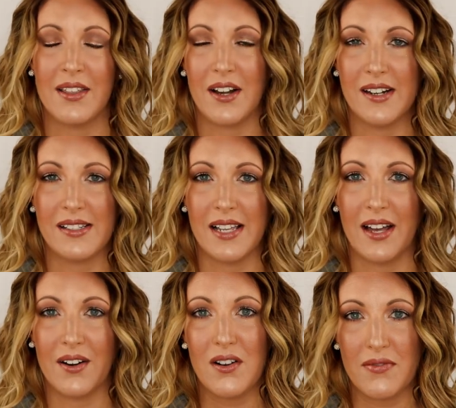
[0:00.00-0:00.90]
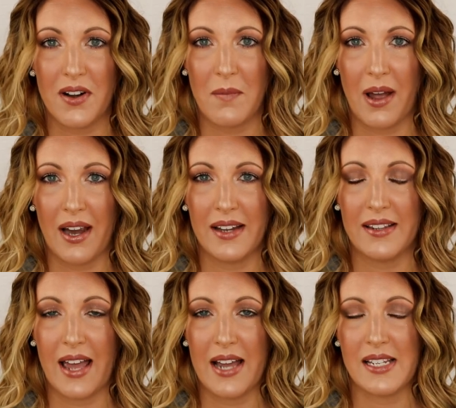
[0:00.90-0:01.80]
There's a girlfriend of
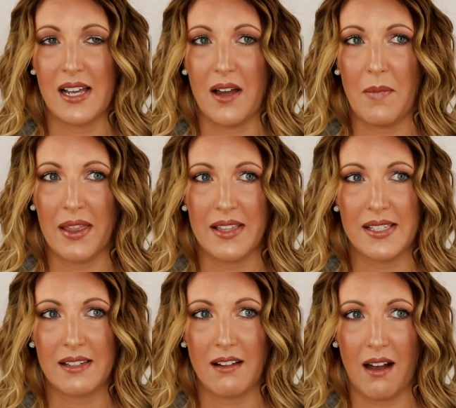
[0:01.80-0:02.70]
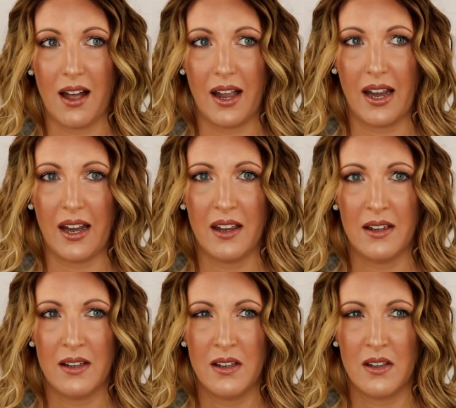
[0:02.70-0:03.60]
mine that met this guy
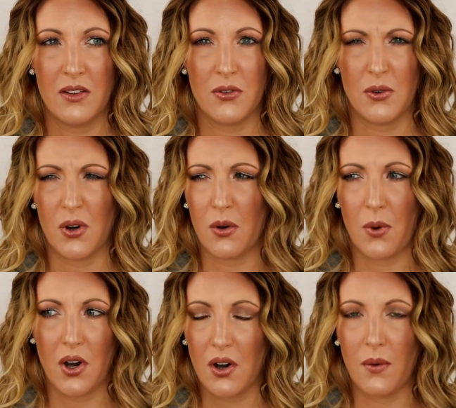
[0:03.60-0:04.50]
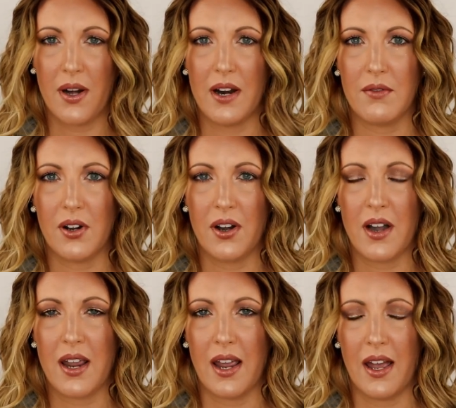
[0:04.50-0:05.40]
through her work or whatever
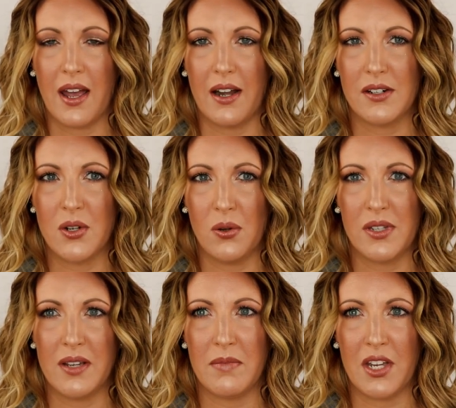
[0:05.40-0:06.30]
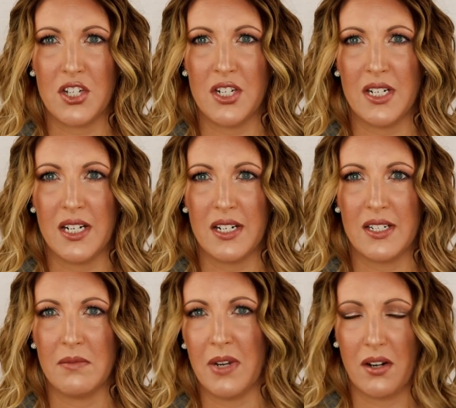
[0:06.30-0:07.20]
and told him that she needed
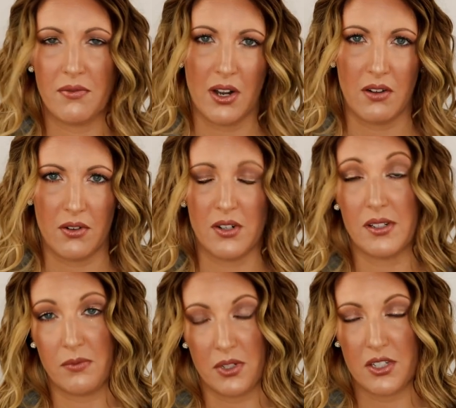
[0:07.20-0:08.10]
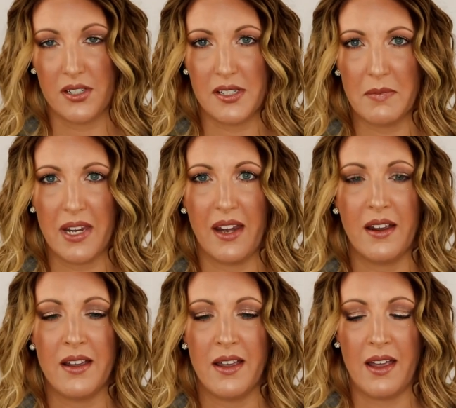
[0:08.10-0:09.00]
to meet a friend of hers, which is me.
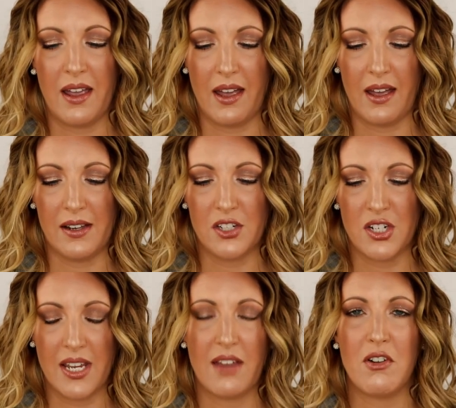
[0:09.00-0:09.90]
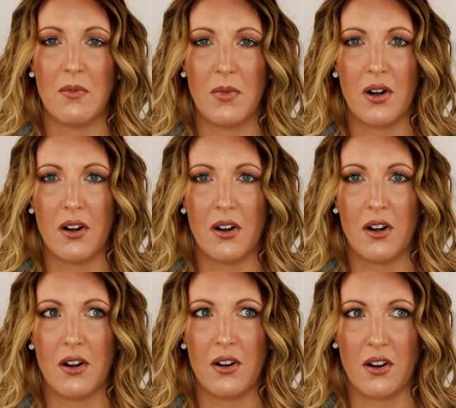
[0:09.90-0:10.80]
And she gave him
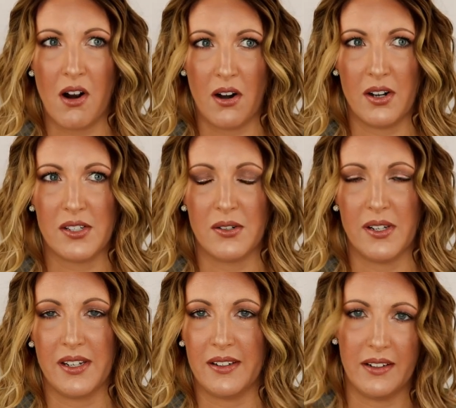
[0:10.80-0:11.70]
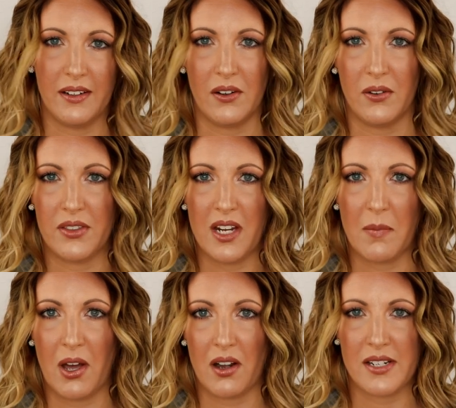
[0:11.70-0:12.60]
her card so he could, you know, think
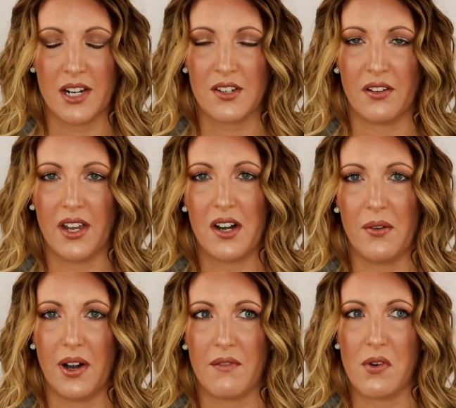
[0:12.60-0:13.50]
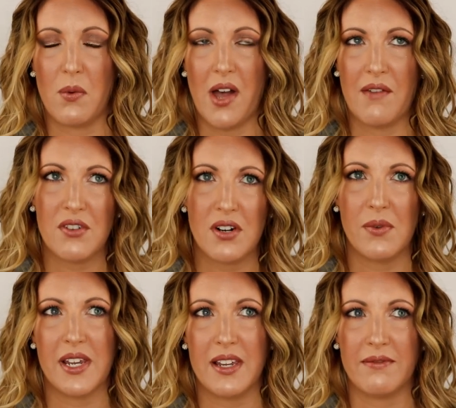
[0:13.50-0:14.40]
about it, text her later or whatever. Well, after a
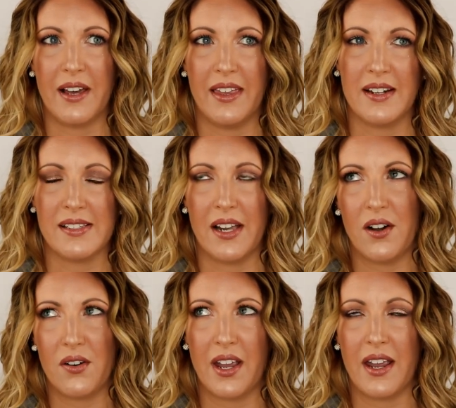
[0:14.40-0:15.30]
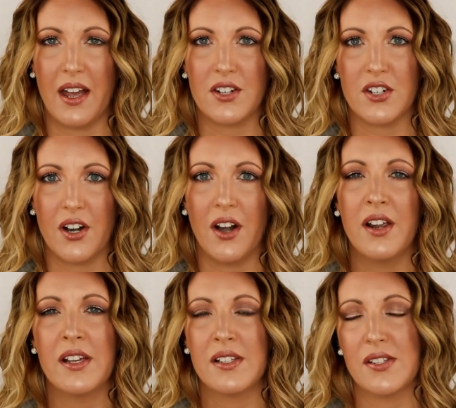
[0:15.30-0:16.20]
week, he finally decided, okay, yeah, sure.
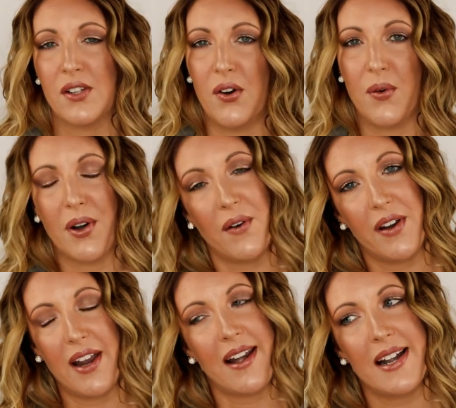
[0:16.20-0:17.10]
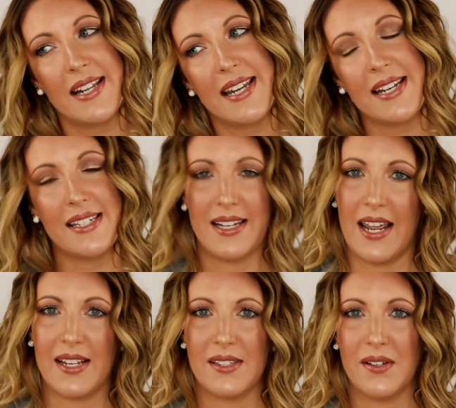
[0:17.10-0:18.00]
So we're going to meet a date
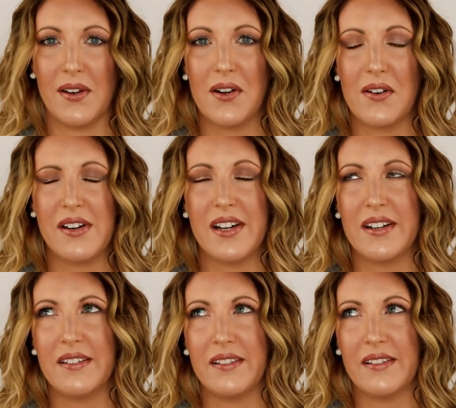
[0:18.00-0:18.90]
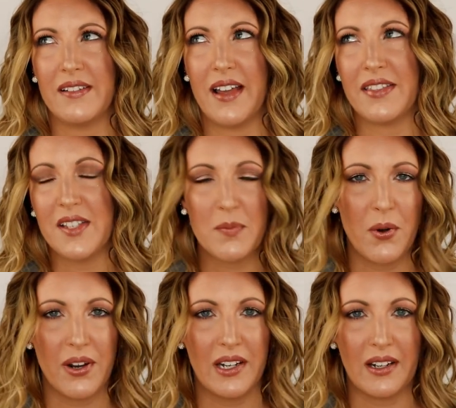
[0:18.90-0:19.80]
tonight. So, you know, and at this
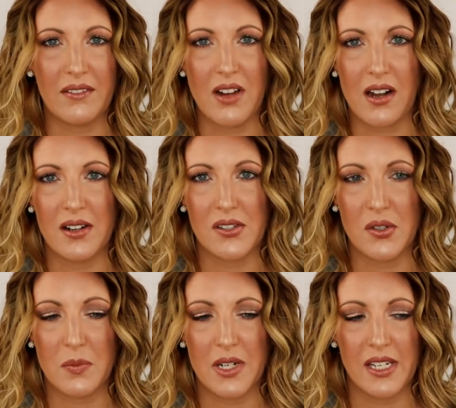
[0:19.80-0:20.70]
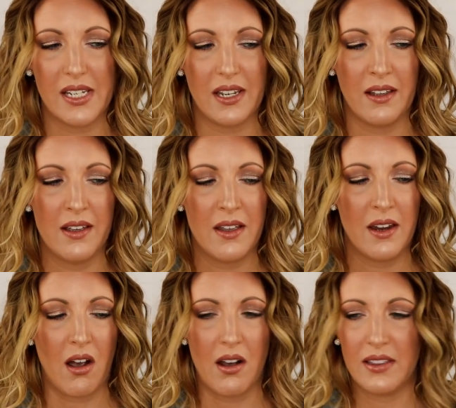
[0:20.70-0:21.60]
point, I've gone on so many
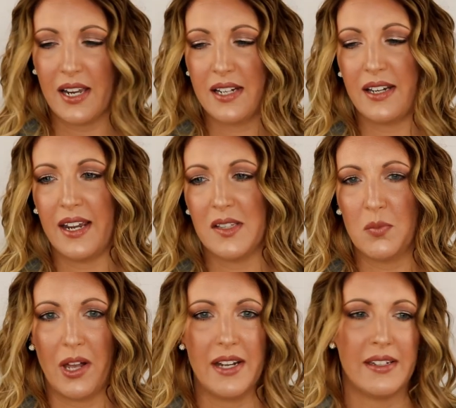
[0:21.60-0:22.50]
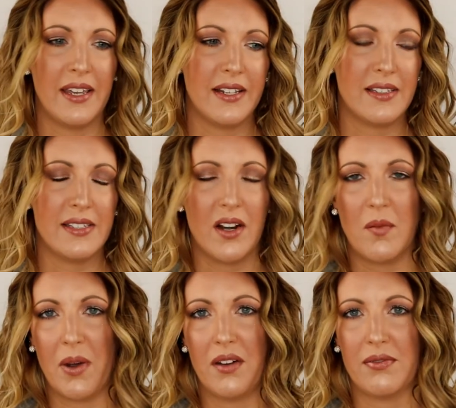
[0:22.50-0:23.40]
online dates, blind dates set
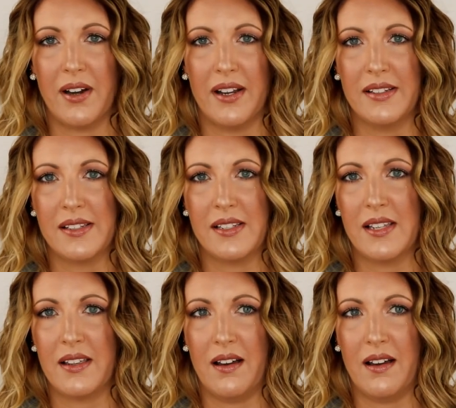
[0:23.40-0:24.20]
up by friends